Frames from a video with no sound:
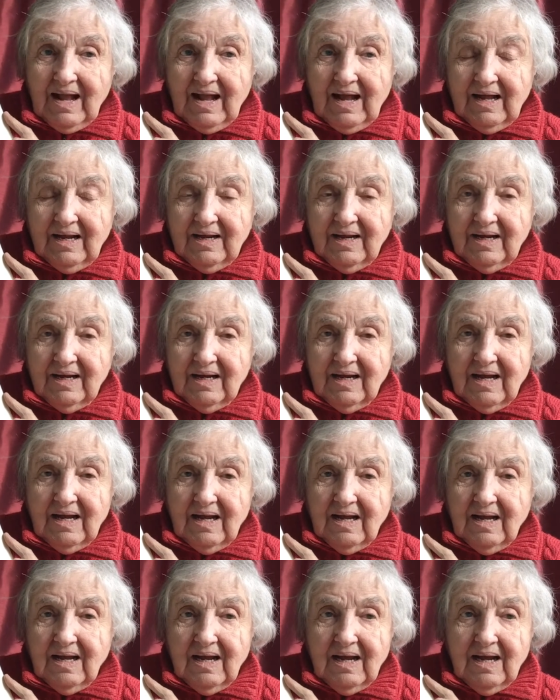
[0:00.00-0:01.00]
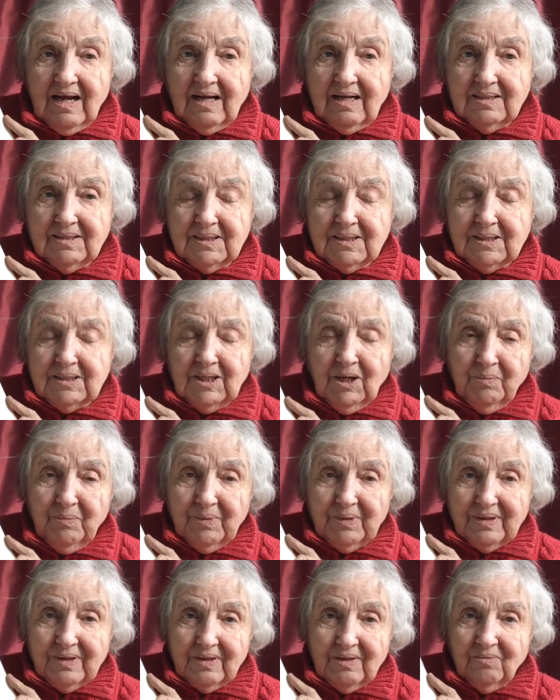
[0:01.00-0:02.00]
and I'll
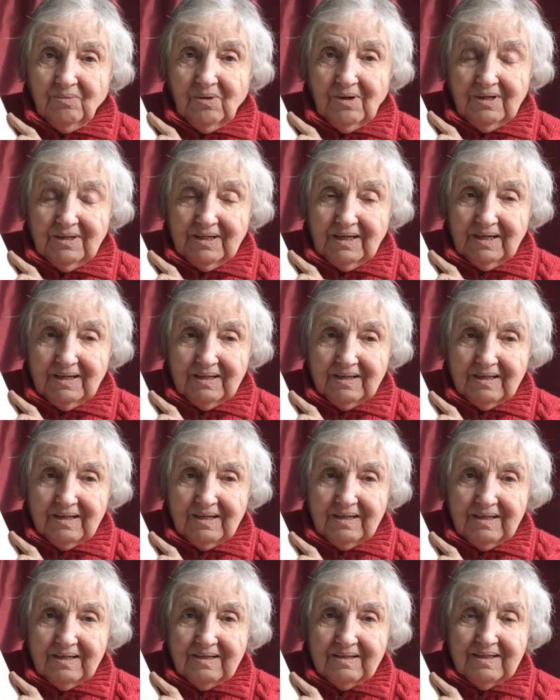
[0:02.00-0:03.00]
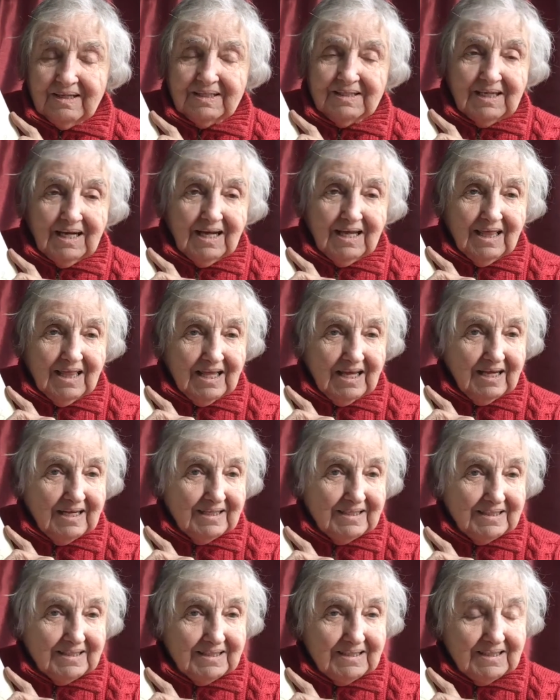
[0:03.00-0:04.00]
stop at the one that I think
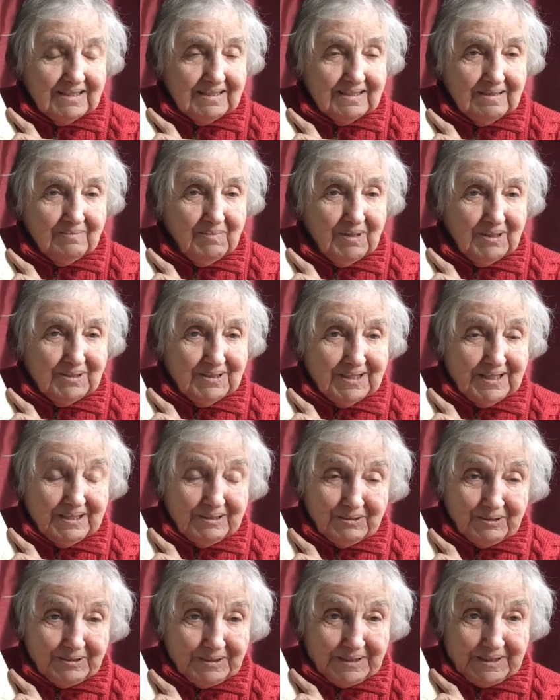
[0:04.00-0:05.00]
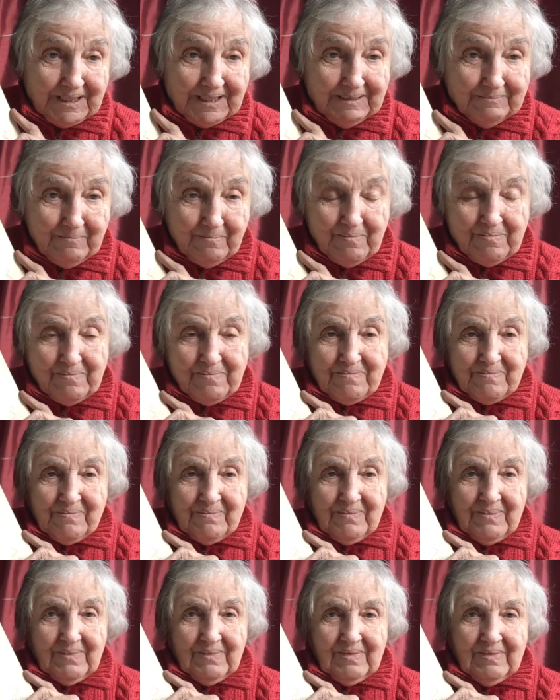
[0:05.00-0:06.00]
is the most interesting,
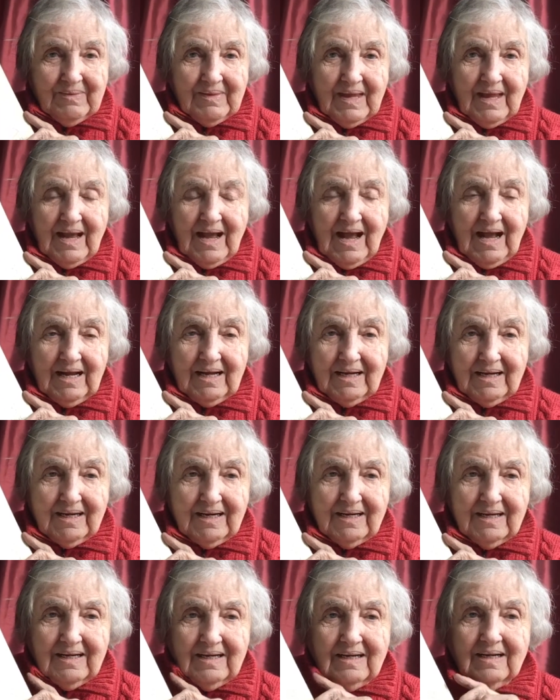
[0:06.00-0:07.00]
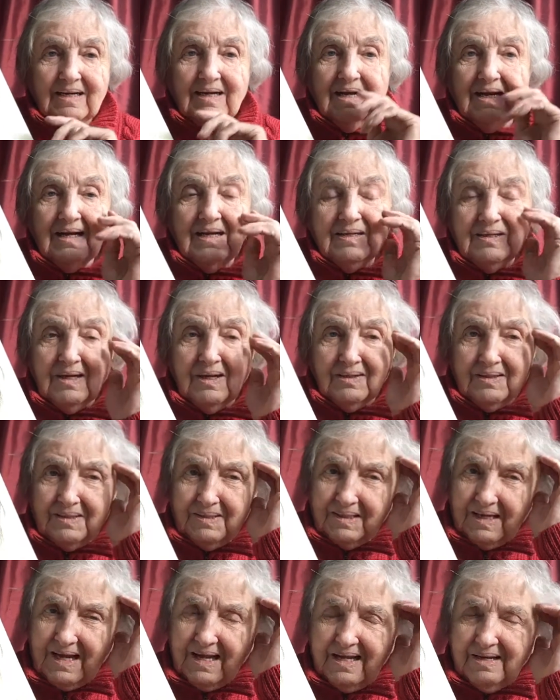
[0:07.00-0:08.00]
and
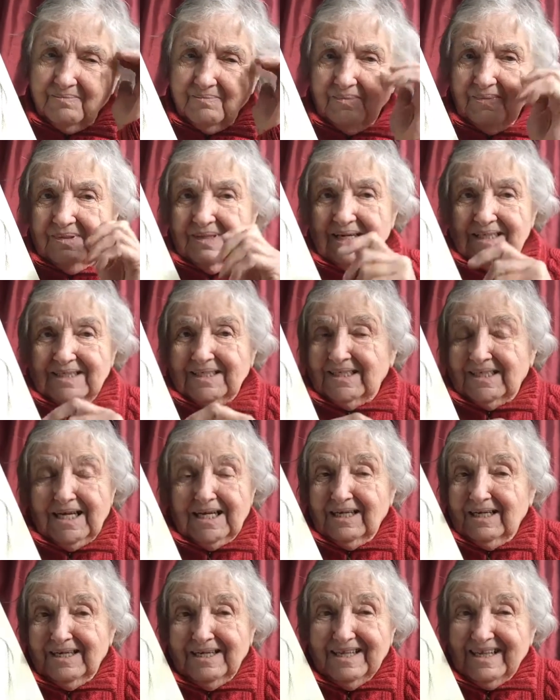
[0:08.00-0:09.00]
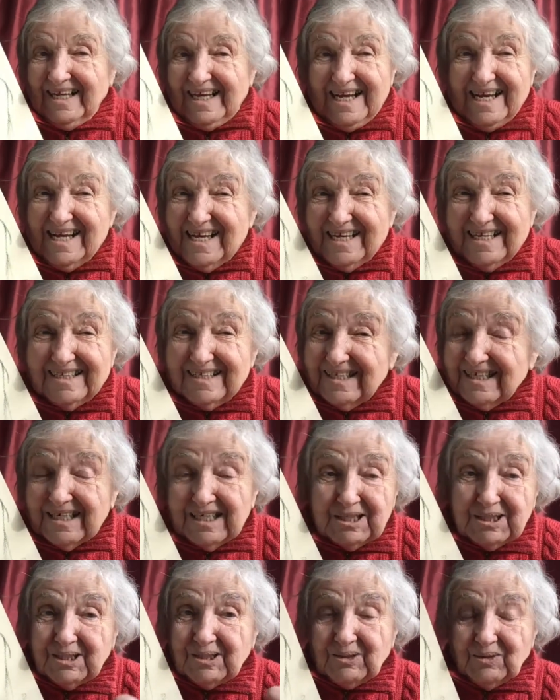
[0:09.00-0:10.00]
not necessarily the
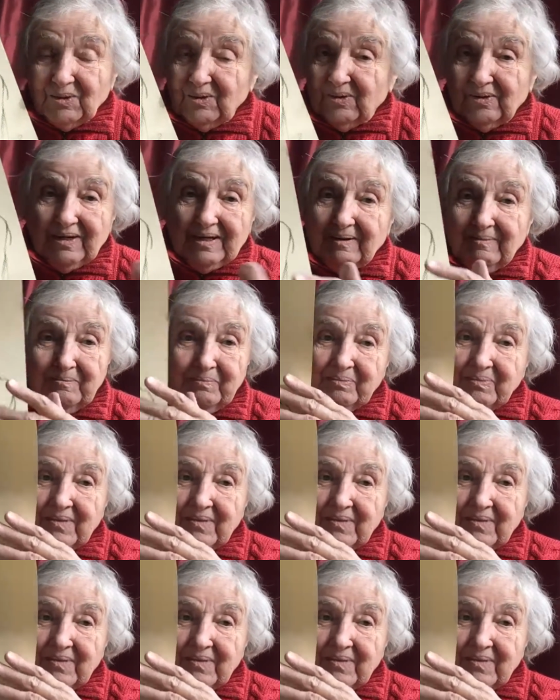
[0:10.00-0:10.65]
easiest or the